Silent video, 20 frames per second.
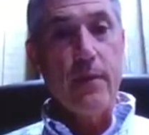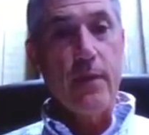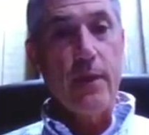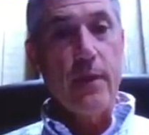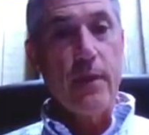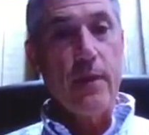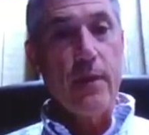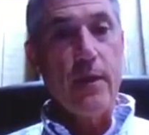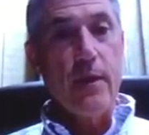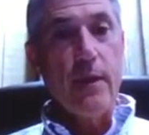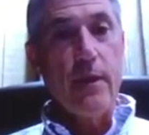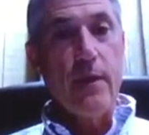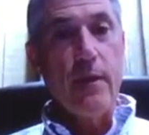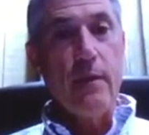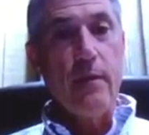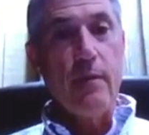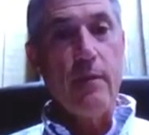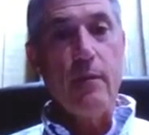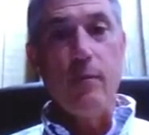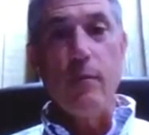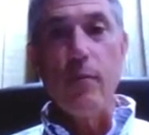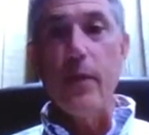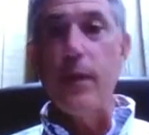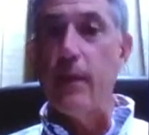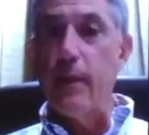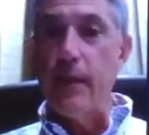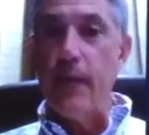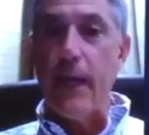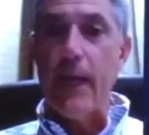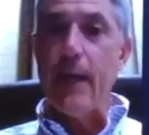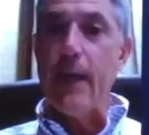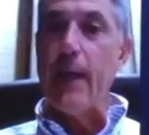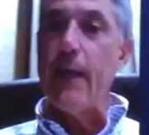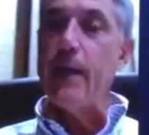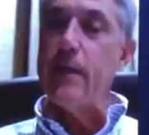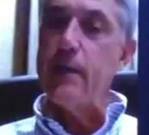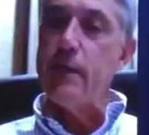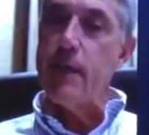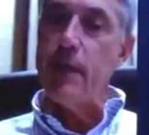And bringing that kind of